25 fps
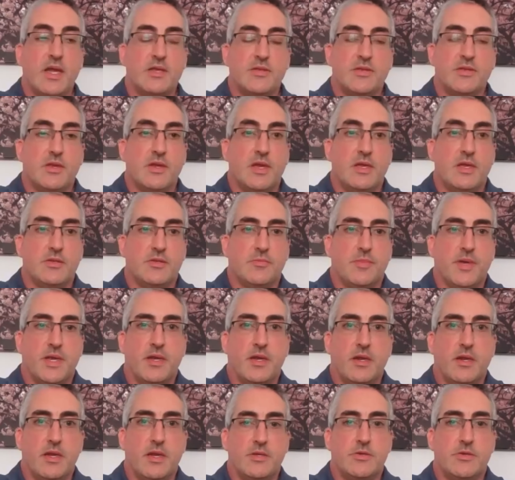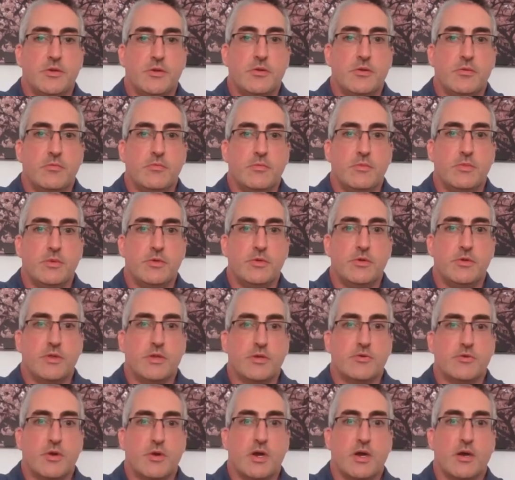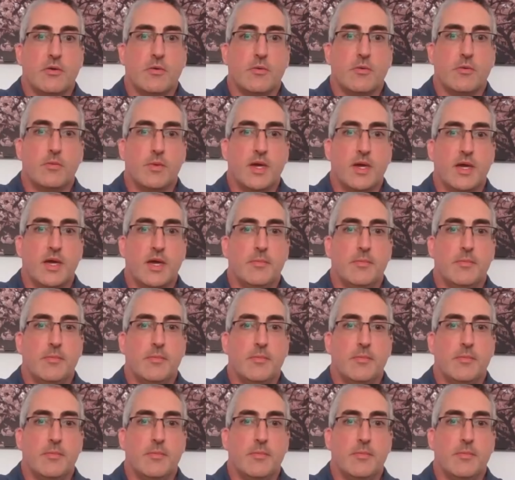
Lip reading: hasn't been an issue during the trial,